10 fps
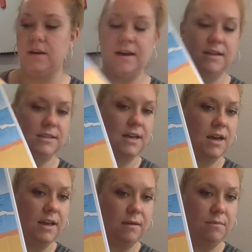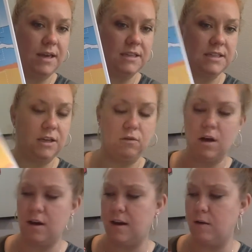It has cutting and pasting. You
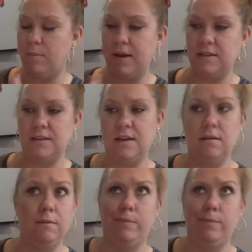cut it out, paste it.